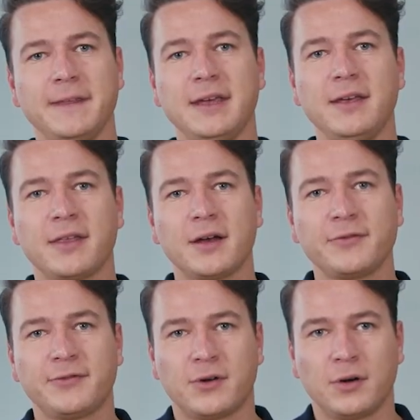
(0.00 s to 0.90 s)
either
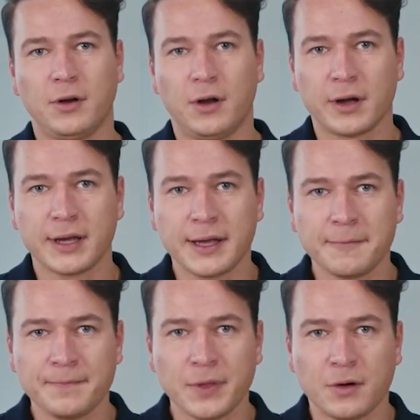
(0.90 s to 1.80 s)
for
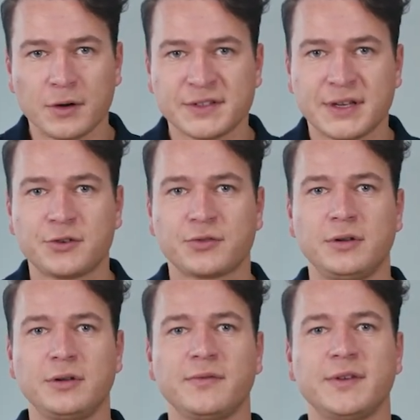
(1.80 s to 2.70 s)
logging or
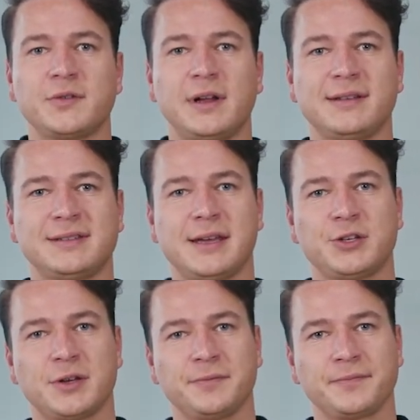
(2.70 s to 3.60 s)
central
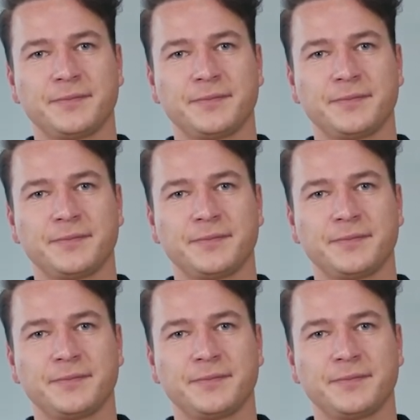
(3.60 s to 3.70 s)
visualization.